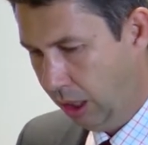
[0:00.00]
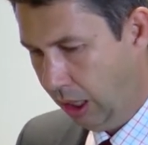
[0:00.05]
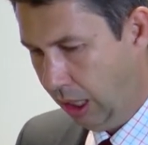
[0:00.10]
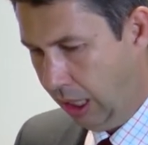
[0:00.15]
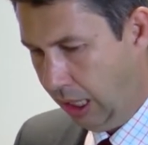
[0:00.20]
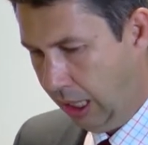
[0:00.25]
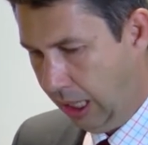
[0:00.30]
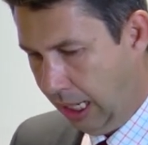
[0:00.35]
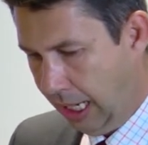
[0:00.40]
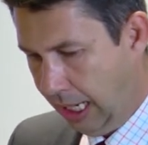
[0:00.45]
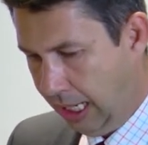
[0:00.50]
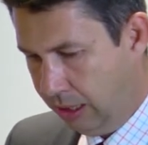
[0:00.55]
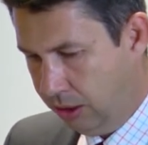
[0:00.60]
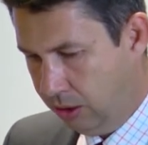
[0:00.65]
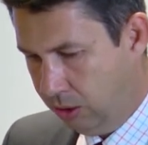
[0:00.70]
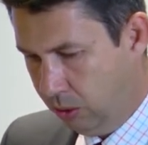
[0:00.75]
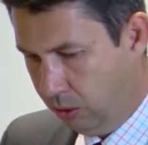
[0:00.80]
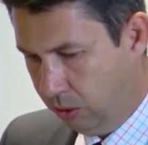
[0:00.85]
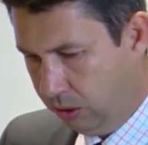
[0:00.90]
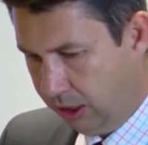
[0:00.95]

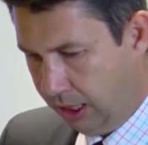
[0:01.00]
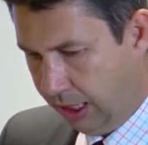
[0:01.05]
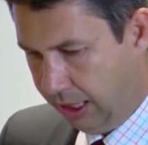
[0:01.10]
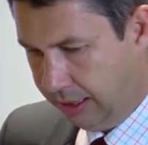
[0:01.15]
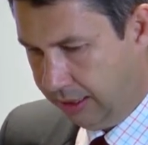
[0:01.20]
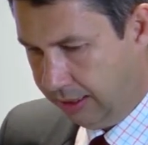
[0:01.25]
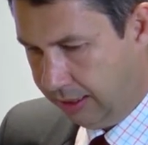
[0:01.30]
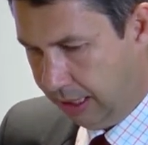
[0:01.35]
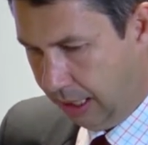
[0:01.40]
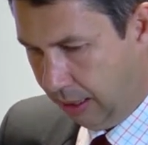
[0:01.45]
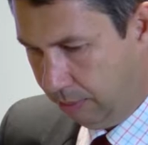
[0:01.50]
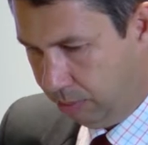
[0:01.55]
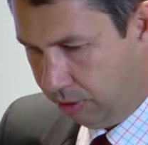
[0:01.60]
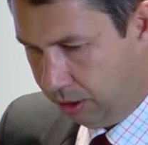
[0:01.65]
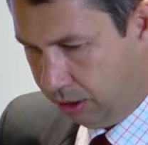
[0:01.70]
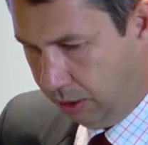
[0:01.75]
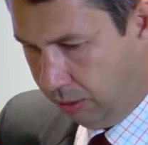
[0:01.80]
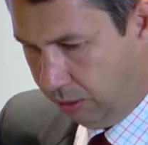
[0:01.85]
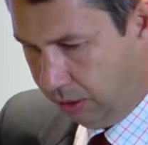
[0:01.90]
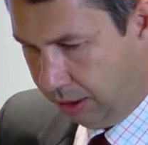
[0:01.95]
and or take steps
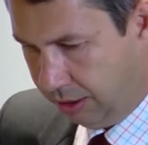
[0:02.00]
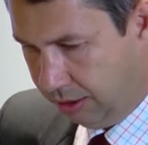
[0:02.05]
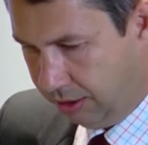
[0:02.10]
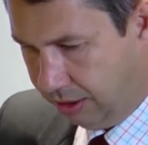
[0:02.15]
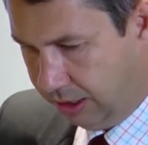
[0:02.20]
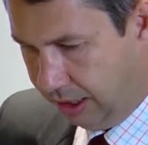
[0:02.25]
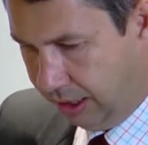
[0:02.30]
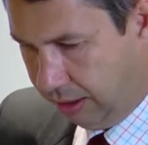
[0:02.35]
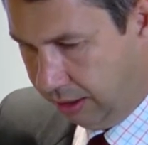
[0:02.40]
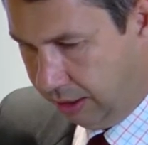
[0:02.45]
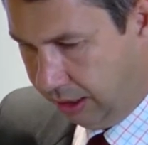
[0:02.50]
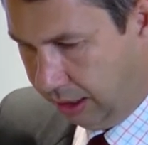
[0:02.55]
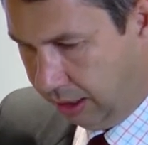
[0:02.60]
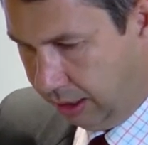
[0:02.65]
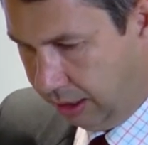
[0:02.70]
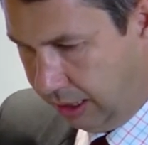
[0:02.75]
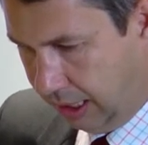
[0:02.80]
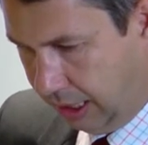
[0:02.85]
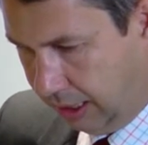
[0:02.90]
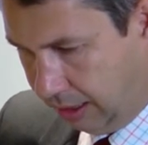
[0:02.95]
to conceal the
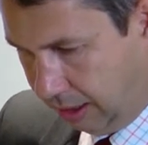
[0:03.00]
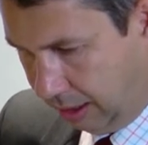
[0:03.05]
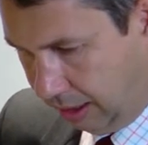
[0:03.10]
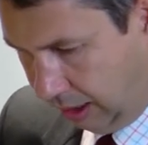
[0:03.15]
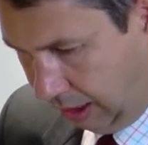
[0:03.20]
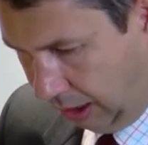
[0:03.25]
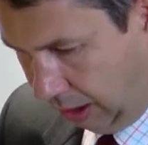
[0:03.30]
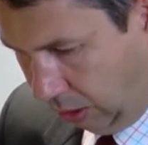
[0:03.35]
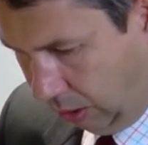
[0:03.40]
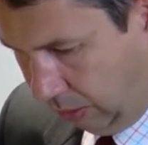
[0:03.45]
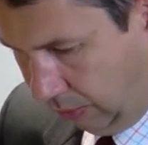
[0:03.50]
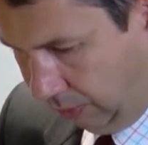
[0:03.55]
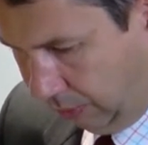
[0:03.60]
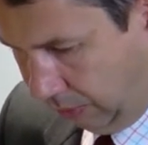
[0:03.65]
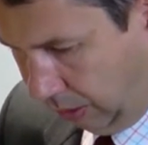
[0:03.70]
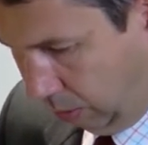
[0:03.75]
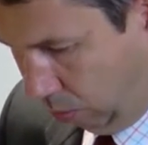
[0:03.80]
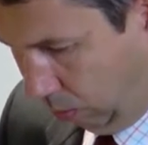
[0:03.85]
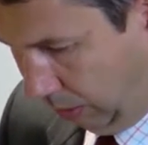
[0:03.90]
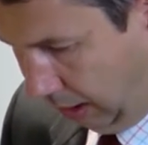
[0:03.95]
identity of
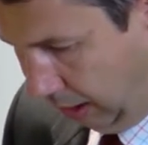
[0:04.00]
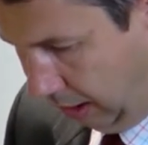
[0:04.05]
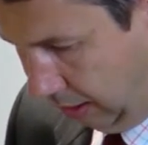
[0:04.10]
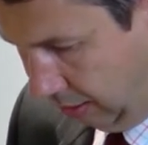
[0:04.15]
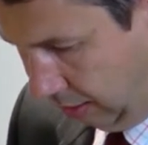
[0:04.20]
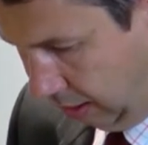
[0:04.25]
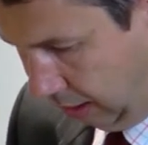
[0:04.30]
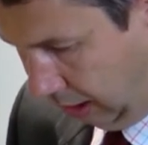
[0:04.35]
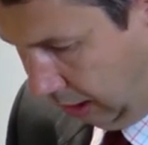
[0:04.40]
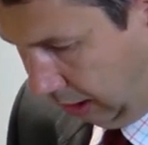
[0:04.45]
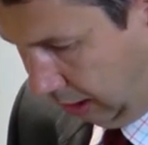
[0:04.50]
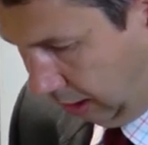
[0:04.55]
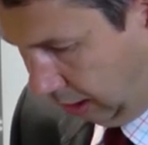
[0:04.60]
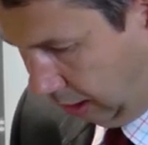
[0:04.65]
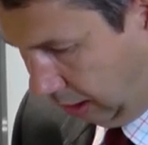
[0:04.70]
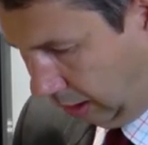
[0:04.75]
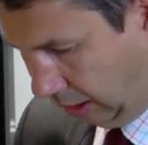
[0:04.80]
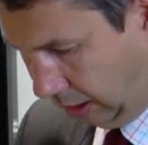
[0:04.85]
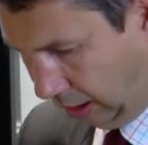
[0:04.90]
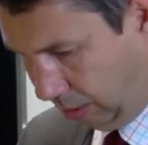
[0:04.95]
a witness
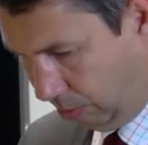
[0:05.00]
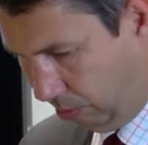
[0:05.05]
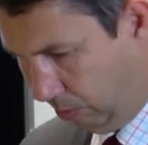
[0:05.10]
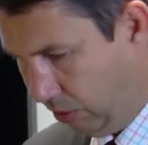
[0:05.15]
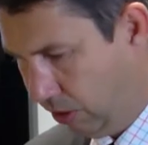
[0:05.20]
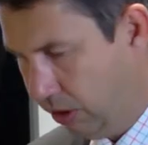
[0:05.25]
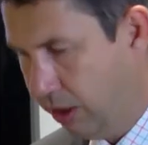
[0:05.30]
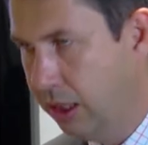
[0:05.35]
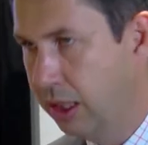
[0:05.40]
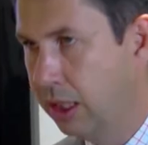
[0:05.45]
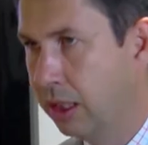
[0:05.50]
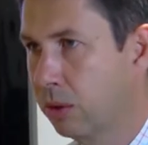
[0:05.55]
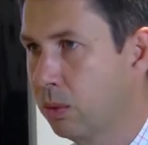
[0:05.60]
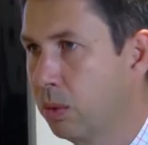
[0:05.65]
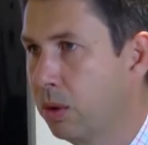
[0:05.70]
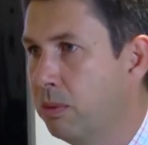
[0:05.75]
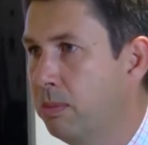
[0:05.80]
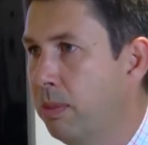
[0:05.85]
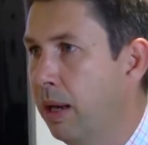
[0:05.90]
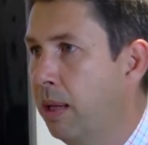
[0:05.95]
in the proceedings,
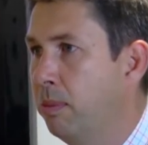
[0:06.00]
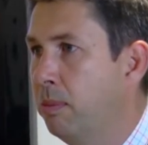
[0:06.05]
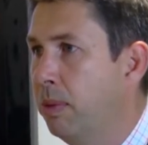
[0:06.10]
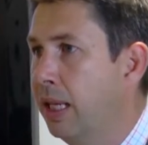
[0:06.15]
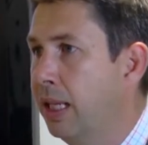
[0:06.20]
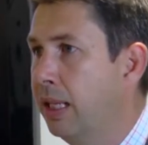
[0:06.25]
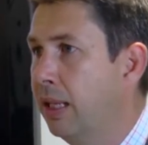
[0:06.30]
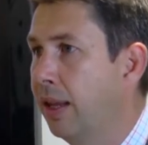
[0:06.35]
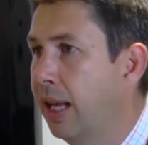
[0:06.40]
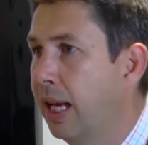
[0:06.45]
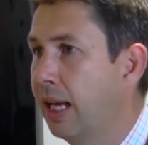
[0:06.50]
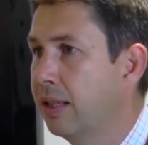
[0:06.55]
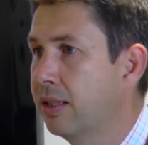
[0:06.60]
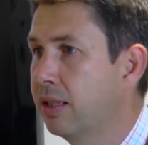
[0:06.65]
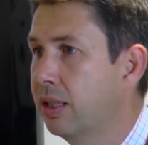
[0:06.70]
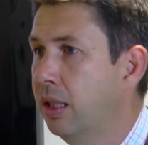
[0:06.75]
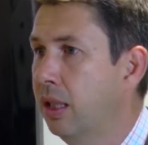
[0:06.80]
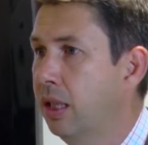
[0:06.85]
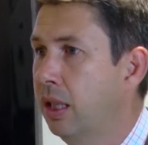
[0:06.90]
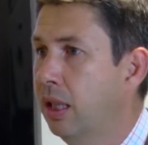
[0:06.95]
which may mean
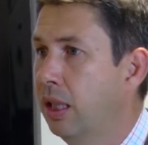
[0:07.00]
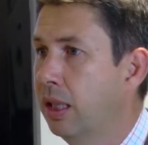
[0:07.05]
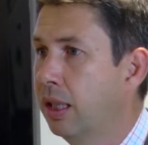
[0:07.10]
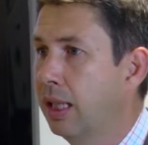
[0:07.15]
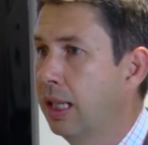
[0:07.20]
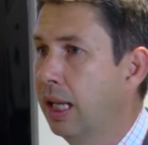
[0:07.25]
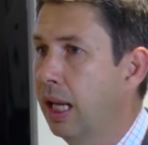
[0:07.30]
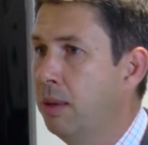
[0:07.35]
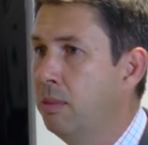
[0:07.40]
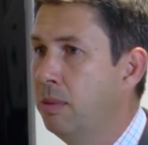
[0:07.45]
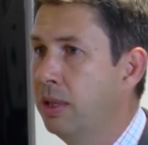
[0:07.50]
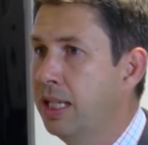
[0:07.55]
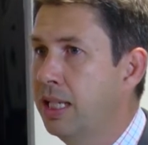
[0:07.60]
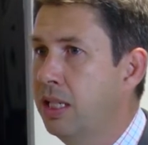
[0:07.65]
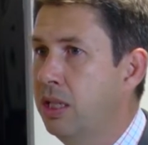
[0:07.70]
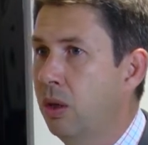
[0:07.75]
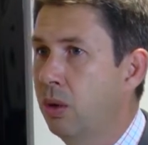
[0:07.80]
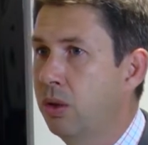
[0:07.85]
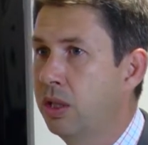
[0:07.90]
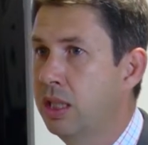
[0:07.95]
that the claimant
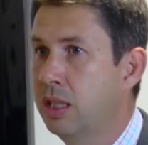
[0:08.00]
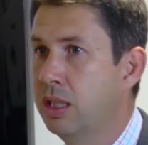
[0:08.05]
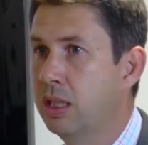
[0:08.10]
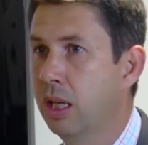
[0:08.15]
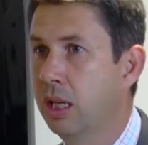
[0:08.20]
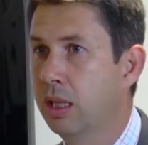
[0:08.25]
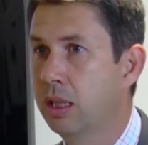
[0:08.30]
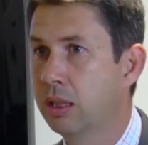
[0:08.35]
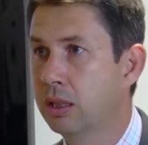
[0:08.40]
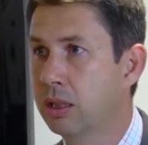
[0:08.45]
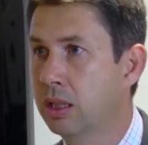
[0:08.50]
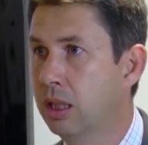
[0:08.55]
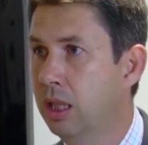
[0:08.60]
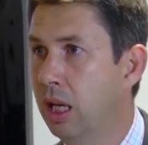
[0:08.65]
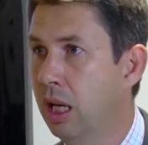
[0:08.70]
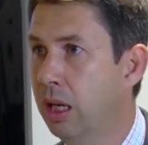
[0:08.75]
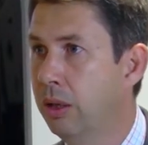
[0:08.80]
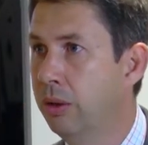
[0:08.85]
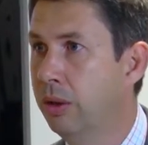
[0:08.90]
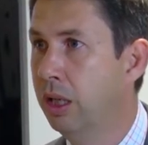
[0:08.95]
is not entitled to
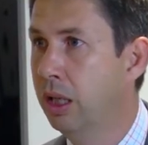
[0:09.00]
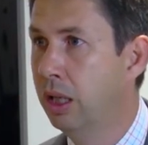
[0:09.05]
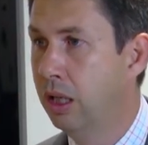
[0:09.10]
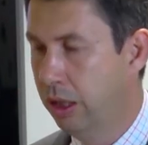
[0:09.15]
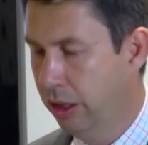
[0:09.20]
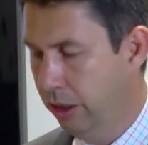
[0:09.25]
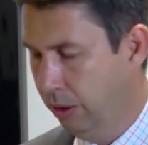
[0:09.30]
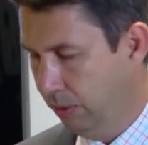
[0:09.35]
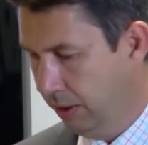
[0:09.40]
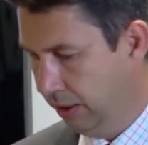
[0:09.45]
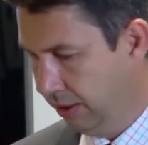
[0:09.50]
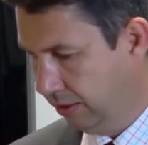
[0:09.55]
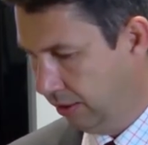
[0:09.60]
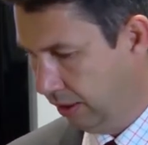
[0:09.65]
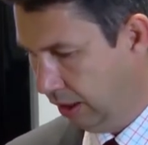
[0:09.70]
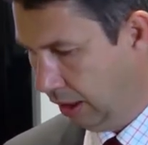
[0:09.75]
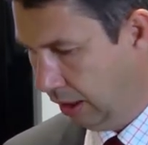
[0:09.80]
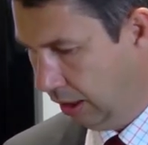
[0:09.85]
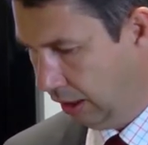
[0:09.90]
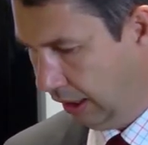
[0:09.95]
know who is
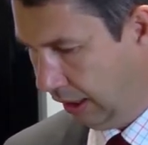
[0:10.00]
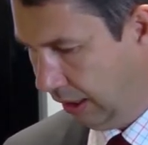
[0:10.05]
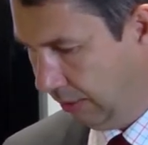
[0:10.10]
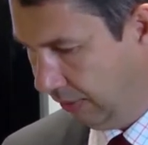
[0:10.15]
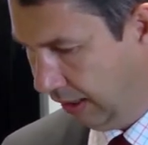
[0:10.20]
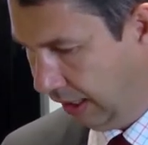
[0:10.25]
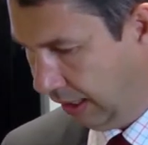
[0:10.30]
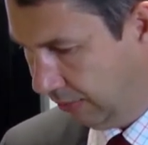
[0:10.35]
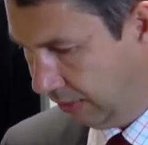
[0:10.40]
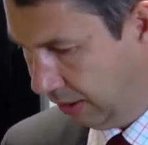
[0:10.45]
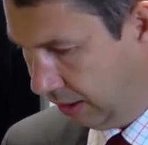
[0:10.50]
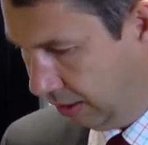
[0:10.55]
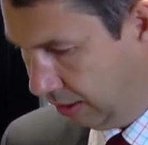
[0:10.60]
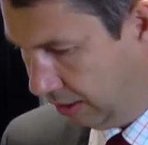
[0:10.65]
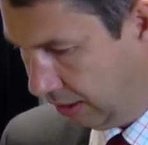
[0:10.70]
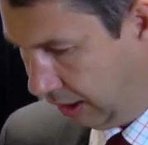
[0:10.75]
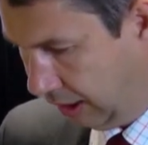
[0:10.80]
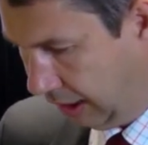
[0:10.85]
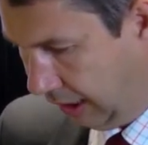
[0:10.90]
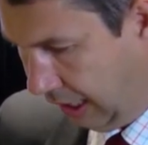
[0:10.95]
giving
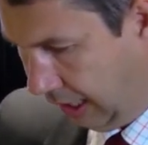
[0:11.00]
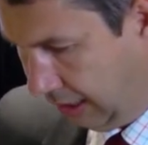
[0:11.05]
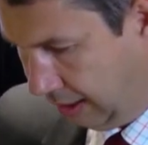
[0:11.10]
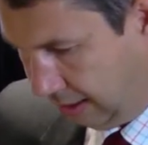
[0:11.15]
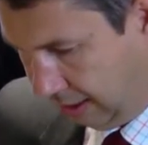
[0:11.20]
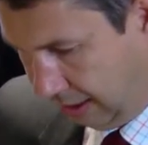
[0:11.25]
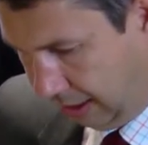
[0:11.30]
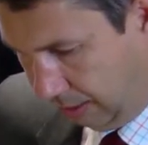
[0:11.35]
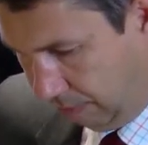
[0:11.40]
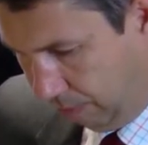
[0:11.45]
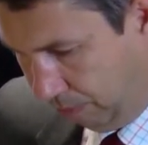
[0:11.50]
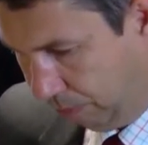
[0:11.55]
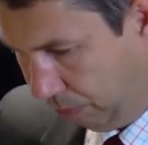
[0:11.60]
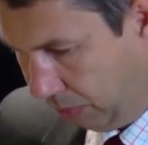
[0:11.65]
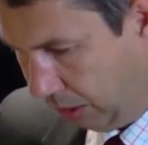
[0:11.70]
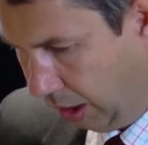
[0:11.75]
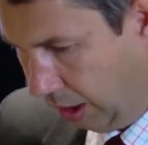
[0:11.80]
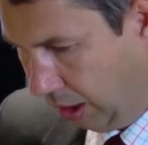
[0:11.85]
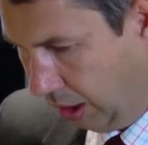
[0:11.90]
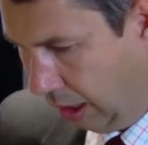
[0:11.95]
evidence against him.
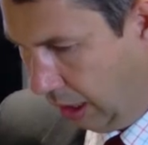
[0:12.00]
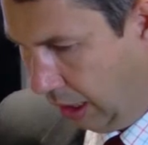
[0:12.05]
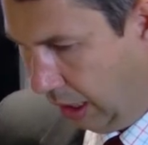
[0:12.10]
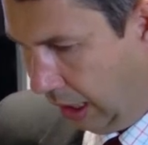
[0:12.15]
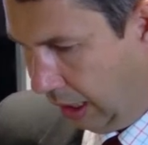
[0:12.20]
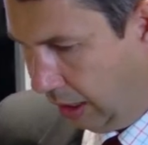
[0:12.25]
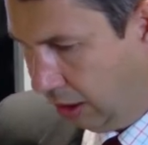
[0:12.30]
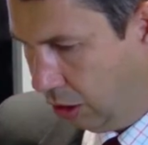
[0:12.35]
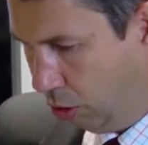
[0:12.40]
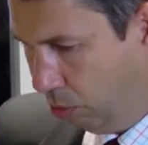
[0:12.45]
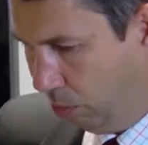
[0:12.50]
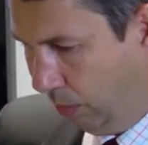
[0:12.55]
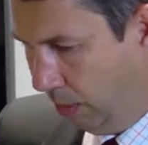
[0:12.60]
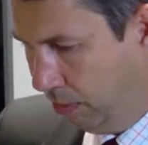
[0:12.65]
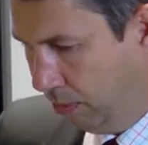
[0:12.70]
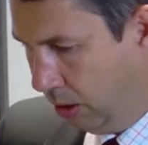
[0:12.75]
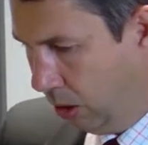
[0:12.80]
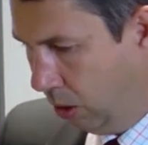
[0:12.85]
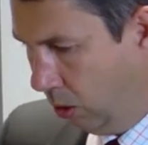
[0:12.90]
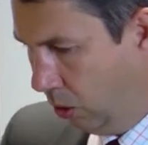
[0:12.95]
And the
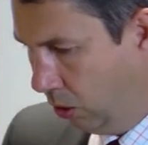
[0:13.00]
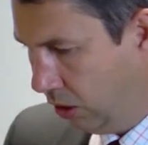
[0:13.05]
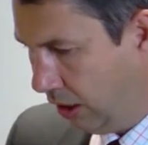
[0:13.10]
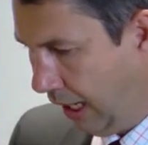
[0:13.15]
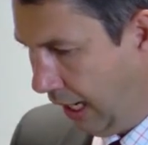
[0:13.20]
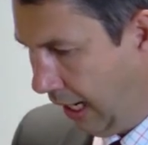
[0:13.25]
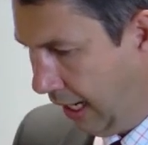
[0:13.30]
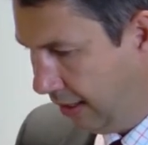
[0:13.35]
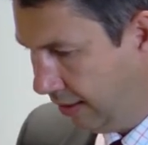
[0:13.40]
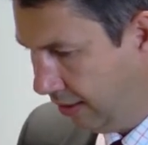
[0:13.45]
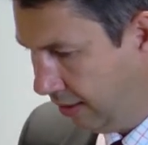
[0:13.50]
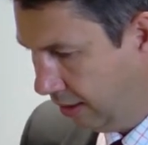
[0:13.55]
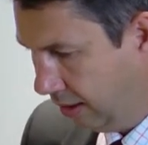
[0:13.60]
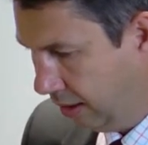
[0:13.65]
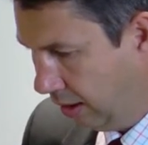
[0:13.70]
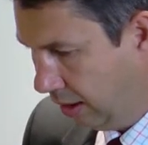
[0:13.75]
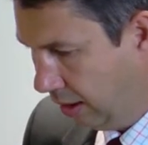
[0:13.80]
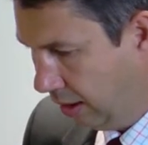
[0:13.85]
Supreme Court has